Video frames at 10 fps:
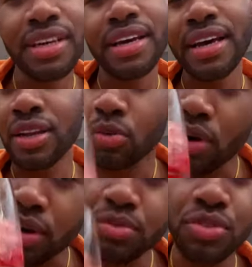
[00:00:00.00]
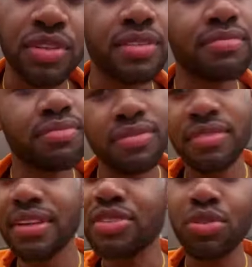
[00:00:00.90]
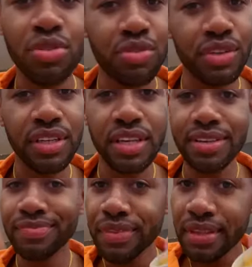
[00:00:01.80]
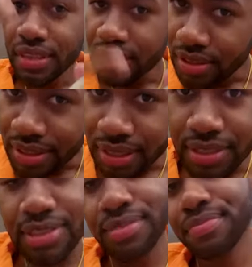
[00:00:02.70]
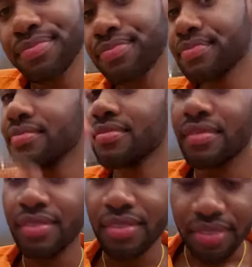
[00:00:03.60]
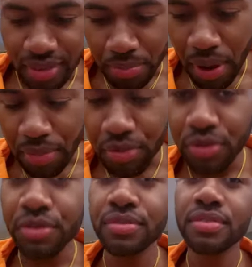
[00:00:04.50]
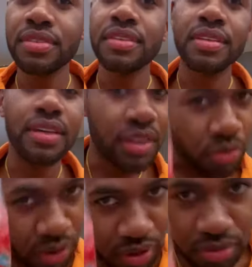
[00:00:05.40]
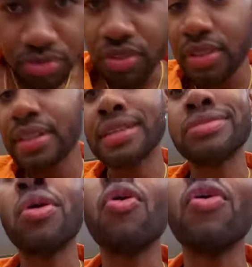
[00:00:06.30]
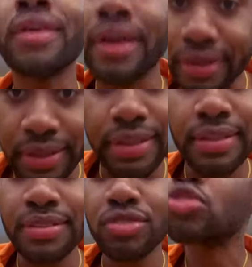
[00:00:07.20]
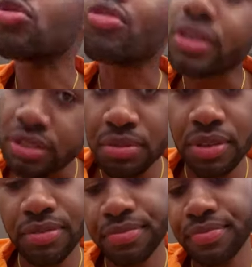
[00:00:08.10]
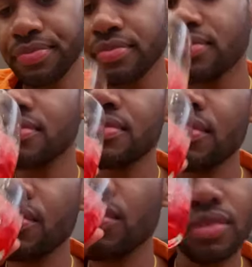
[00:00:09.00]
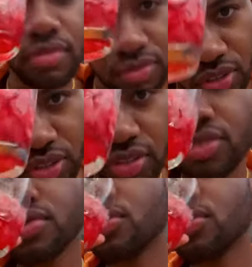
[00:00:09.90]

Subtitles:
And a welcome drink, that's all you really need. This, the popcorn, and the welcome drink. That's all y'all need, trust me. Cheers.